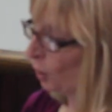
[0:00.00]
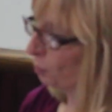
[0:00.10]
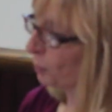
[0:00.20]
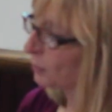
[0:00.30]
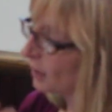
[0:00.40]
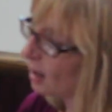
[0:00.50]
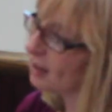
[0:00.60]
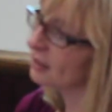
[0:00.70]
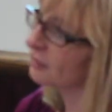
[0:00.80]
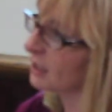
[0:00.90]
But
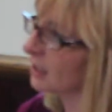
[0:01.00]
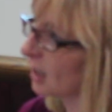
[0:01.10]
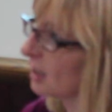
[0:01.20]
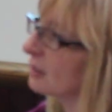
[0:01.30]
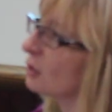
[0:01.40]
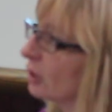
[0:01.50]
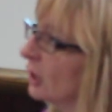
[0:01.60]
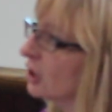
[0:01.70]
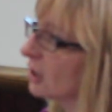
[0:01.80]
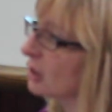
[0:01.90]
because of the kind of
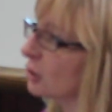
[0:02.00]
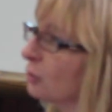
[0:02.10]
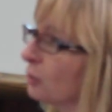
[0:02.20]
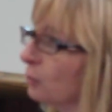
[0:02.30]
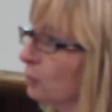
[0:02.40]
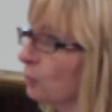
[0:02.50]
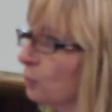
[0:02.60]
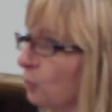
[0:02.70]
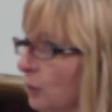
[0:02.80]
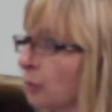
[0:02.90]
concentration on it,
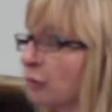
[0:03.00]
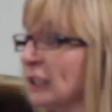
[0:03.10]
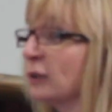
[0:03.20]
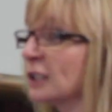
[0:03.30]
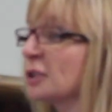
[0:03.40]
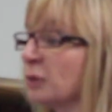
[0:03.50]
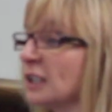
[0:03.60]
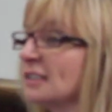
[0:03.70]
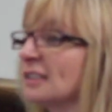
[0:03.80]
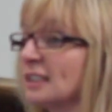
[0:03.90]
we were really quite
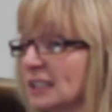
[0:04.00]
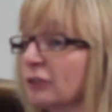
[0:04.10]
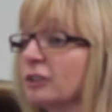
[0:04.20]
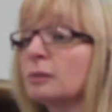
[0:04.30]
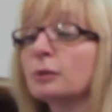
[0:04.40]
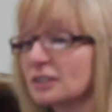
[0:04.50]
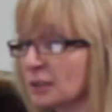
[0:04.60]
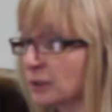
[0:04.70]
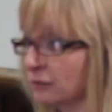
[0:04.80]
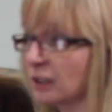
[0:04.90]
surprised that the integrity of the
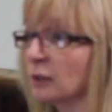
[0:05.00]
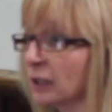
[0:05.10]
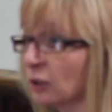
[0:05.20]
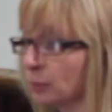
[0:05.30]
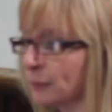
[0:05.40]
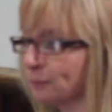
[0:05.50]
process wasn't following it up.